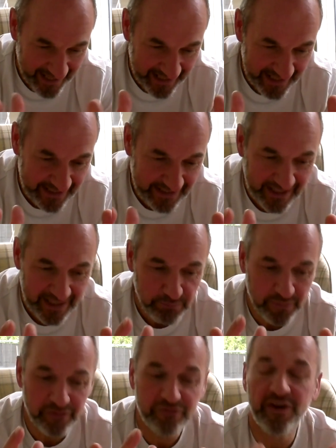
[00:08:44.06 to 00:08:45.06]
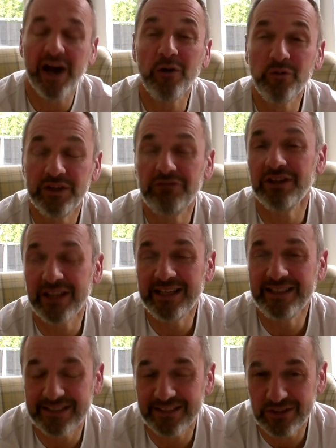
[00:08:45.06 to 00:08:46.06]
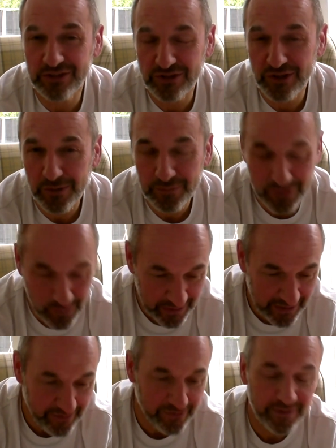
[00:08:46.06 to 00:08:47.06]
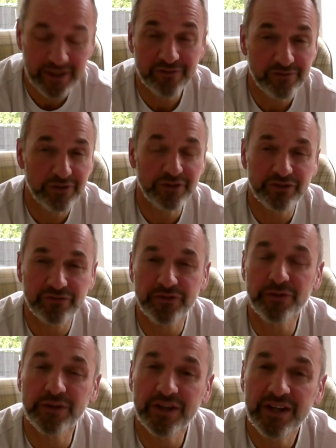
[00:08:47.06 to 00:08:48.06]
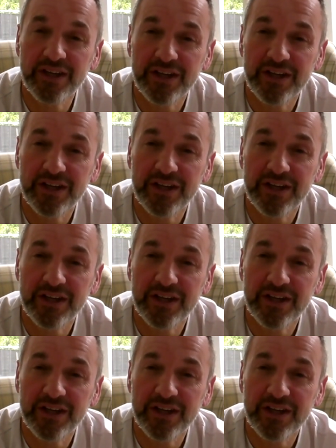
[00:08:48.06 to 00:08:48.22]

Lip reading: is profoundly related to Psalm 23 and verse 4.